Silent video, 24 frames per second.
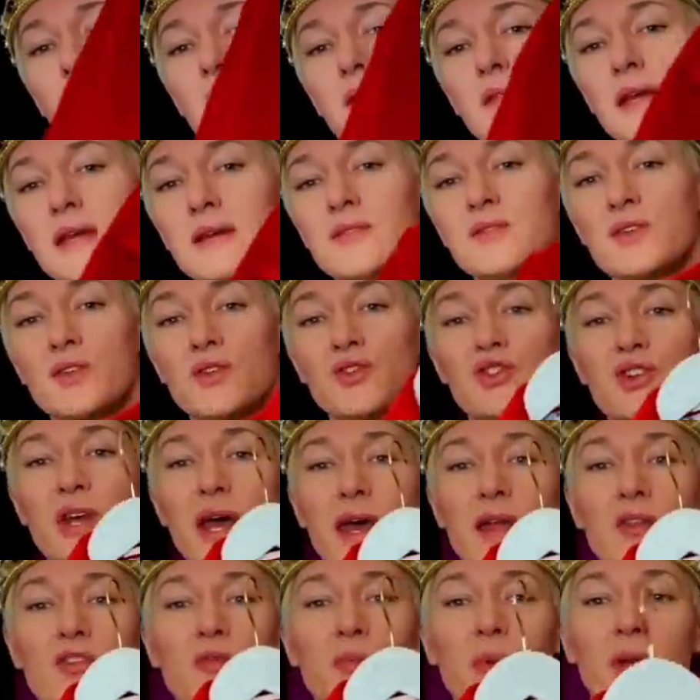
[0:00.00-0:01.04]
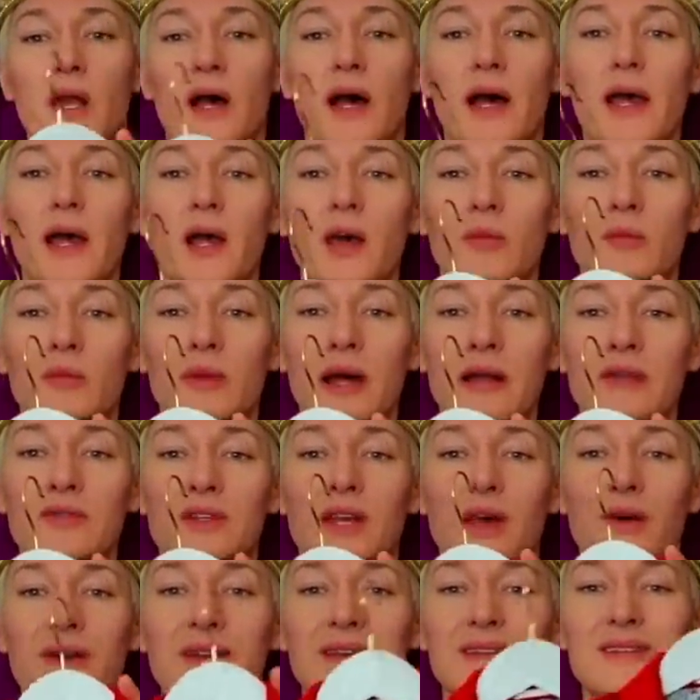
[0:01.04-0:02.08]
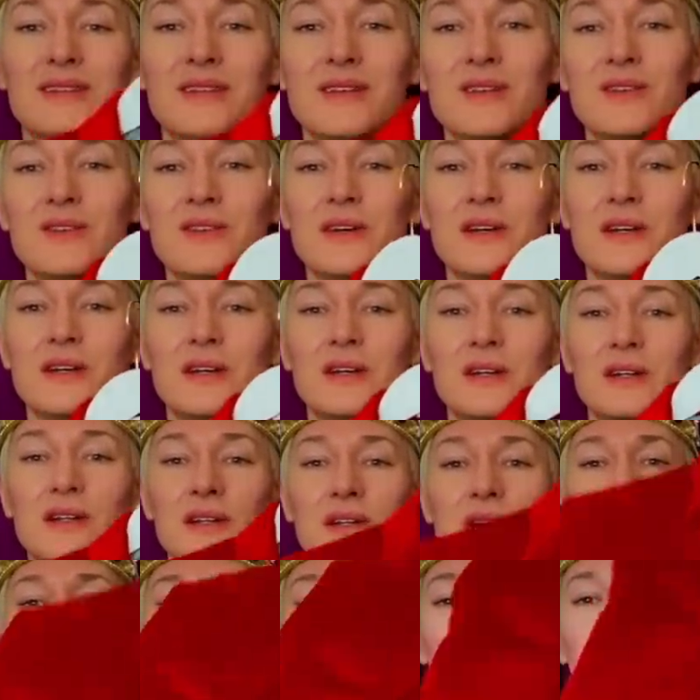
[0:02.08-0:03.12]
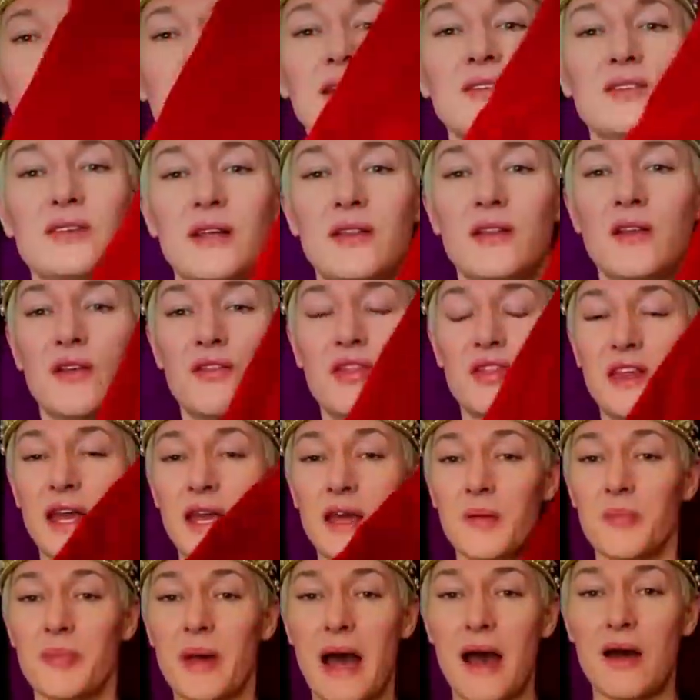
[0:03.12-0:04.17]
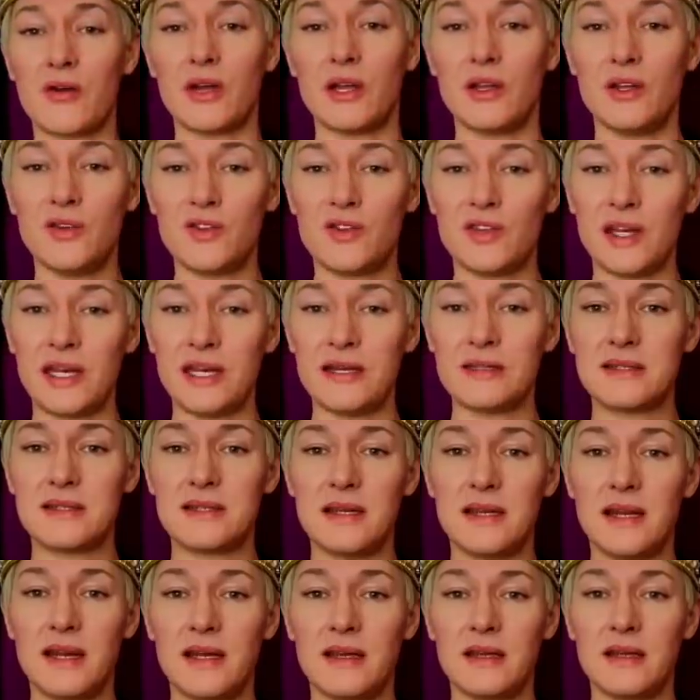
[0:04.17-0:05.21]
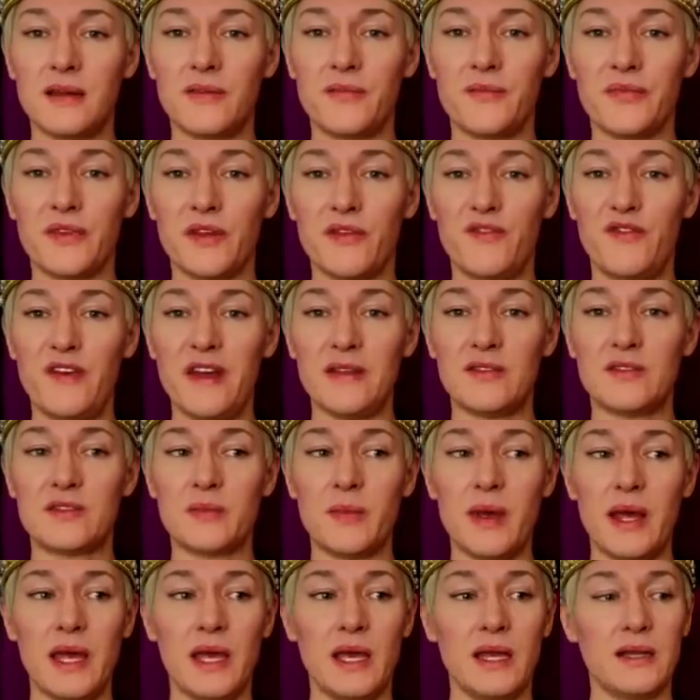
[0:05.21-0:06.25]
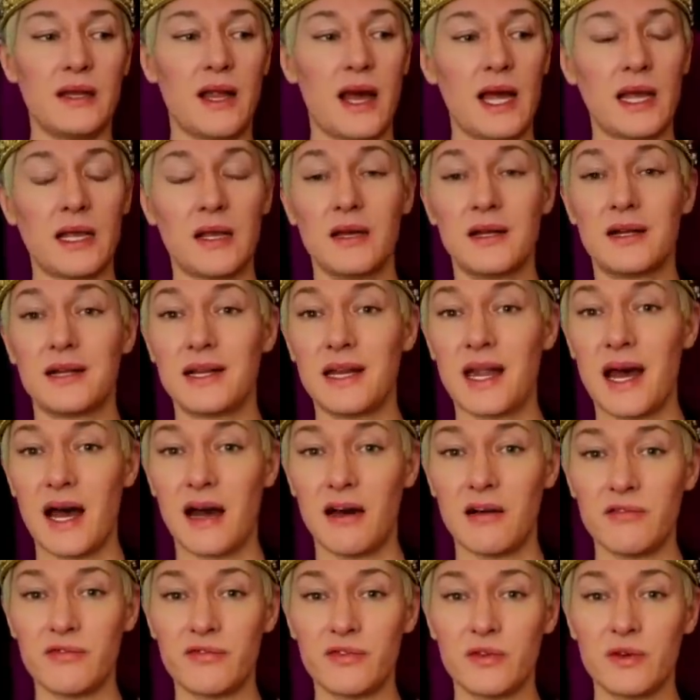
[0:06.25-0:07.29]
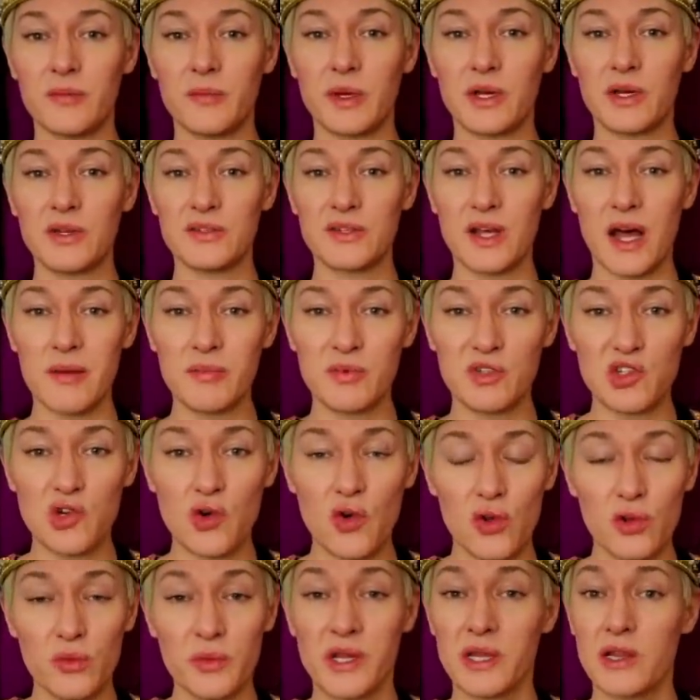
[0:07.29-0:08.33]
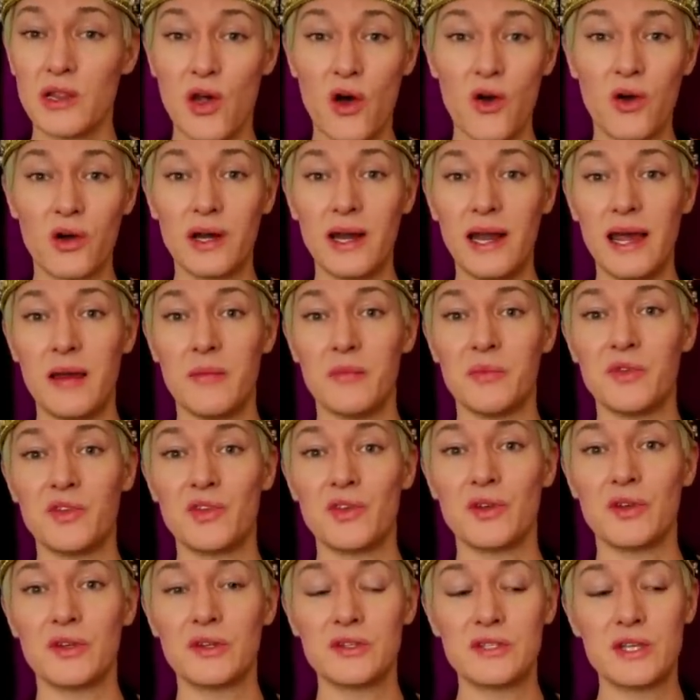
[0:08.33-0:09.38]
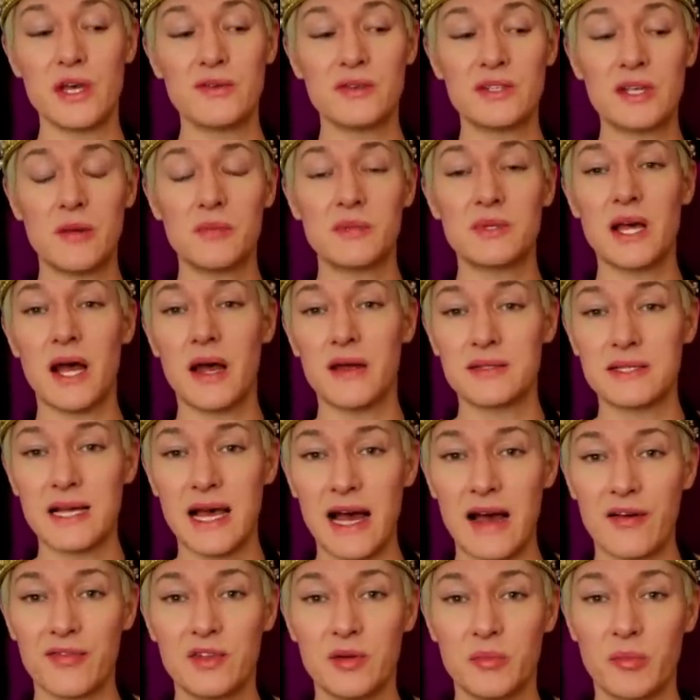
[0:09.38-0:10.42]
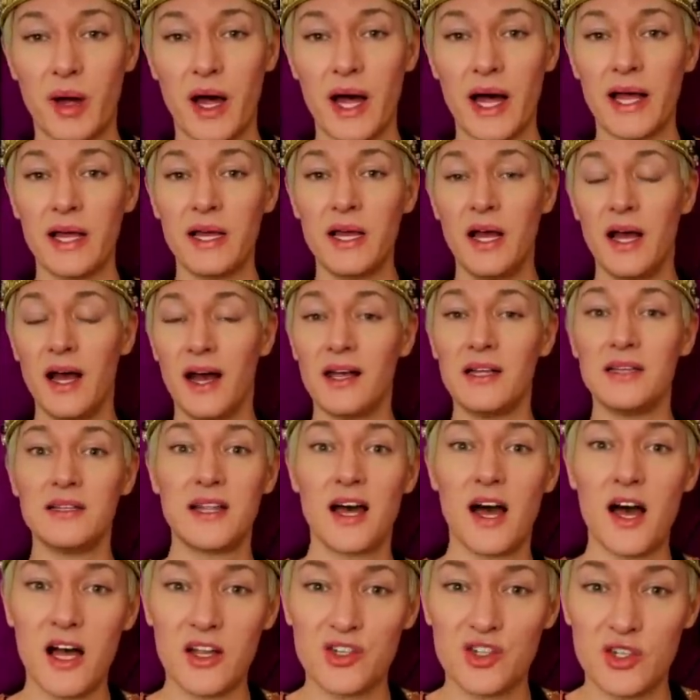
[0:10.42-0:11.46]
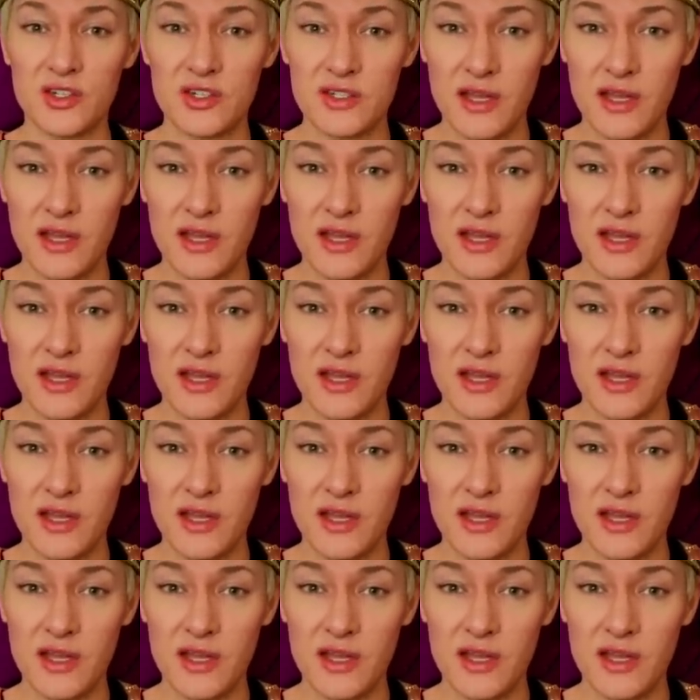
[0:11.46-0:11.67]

things can change, but I hope that's going to look nice. And the thing about it, you see, is that it fits me like a glove because I'm tall with long limbs and so sometimes I have to buy a larger